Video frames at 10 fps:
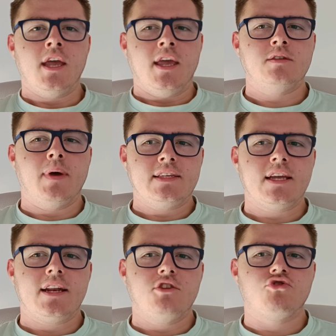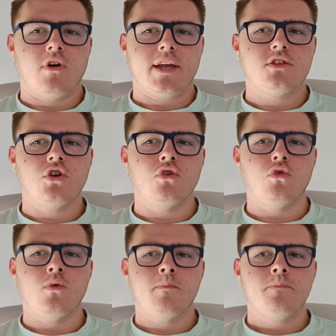He's basically trying
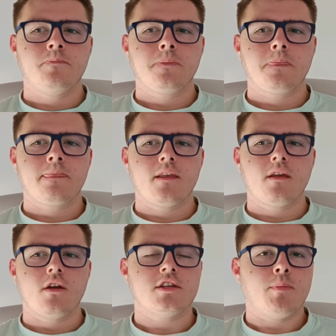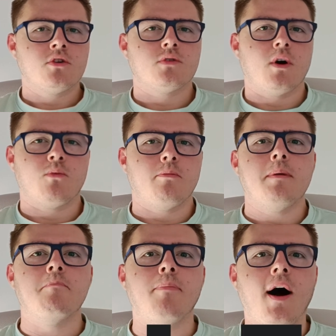to, I suppose the word would
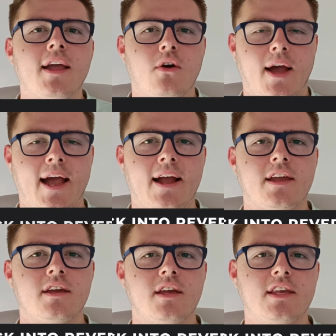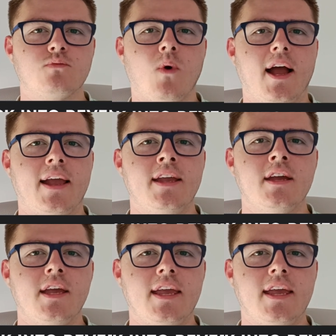be biohack his way